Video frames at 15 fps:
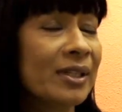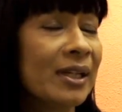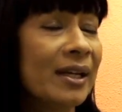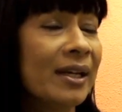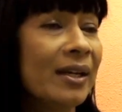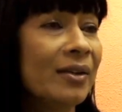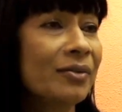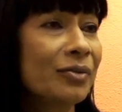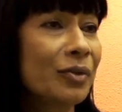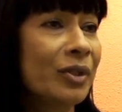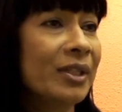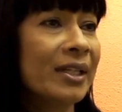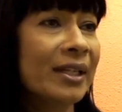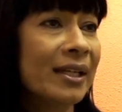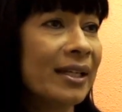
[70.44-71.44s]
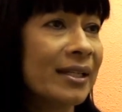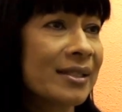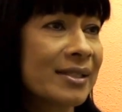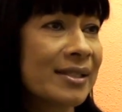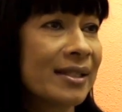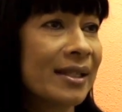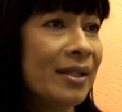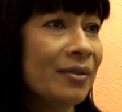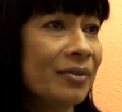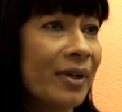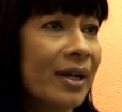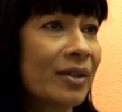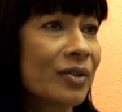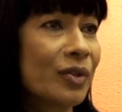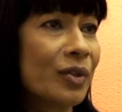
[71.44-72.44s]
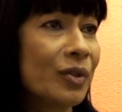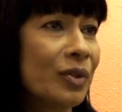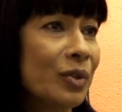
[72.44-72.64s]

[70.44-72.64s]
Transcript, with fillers: in life, reading is the key factor.